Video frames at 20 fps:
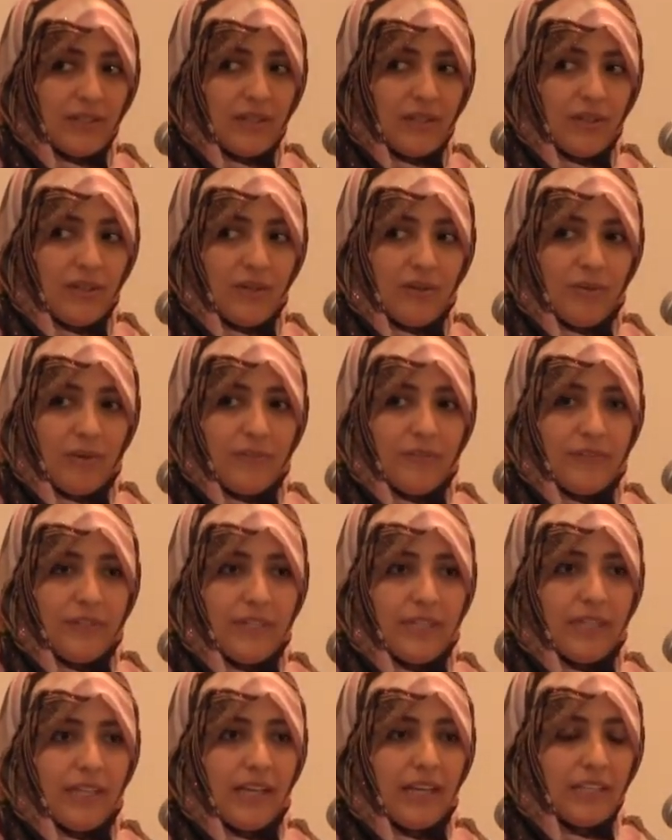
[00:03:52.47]
in the Middle
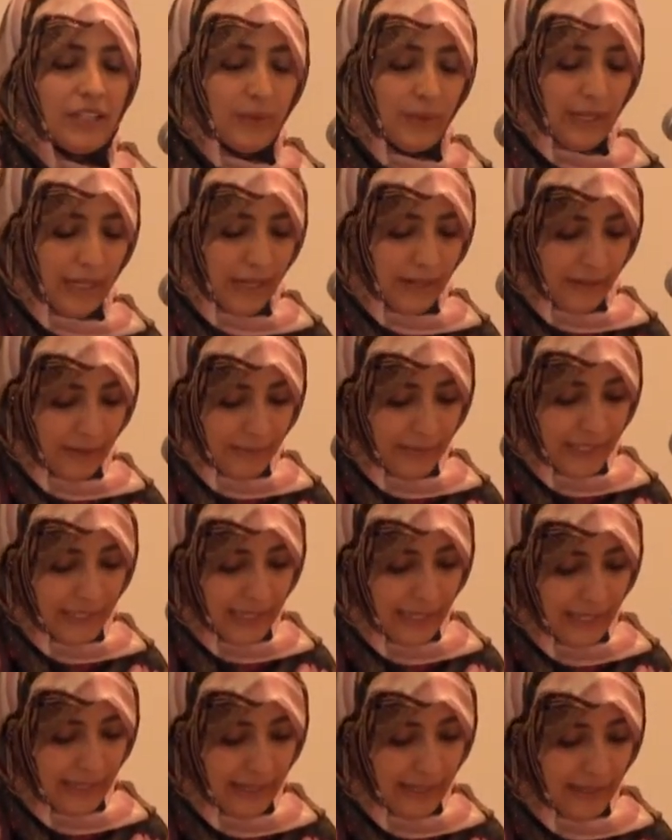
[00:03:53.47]
East
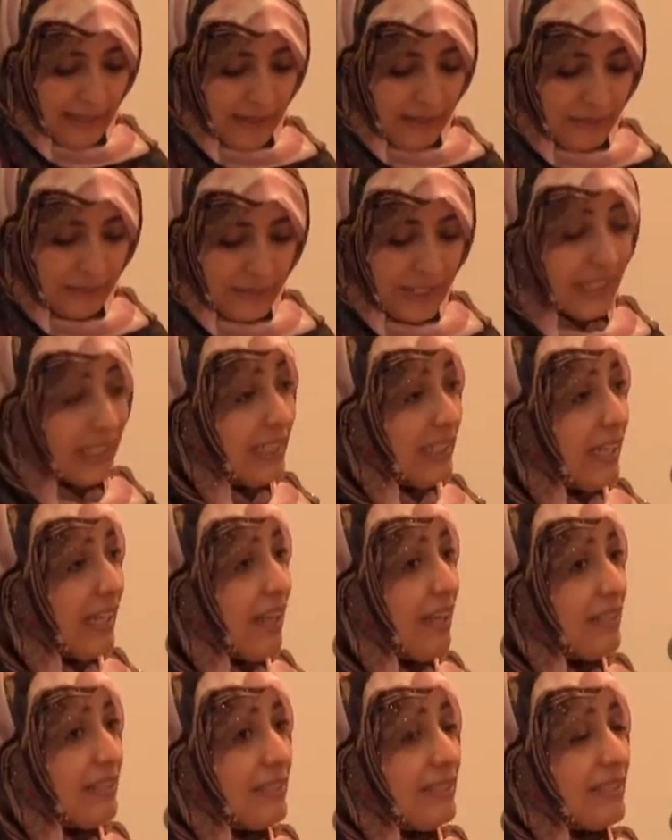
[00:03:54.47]
and
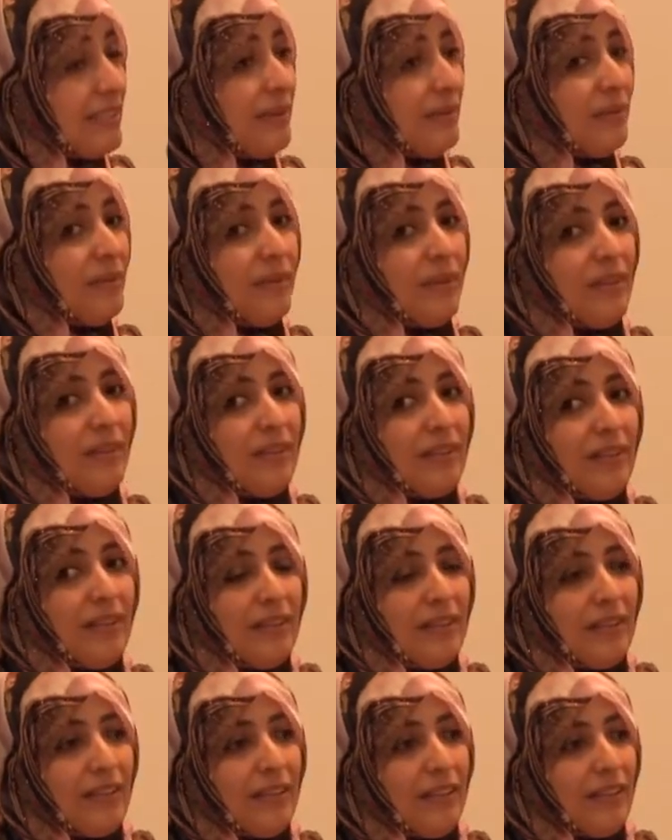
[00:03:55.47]
in
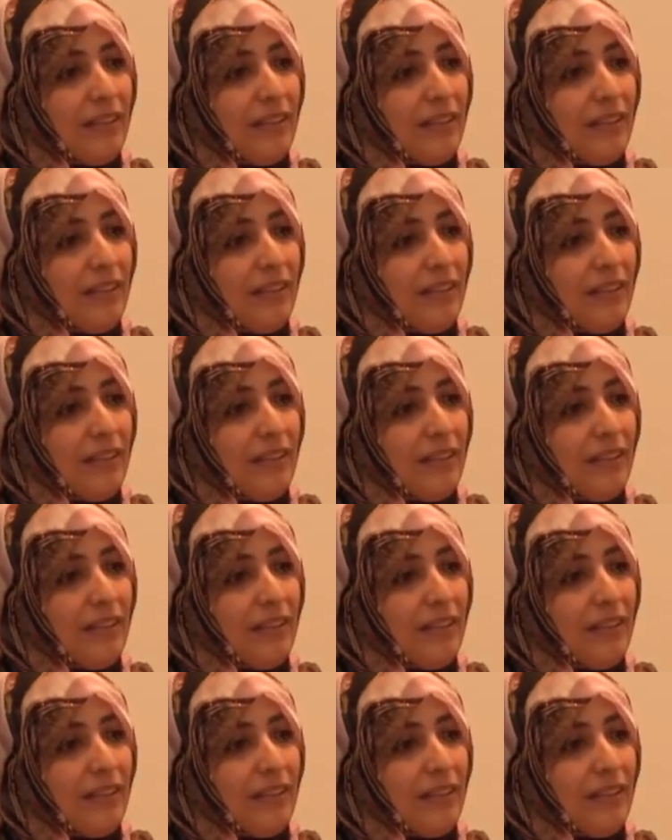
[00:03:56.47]
the Arab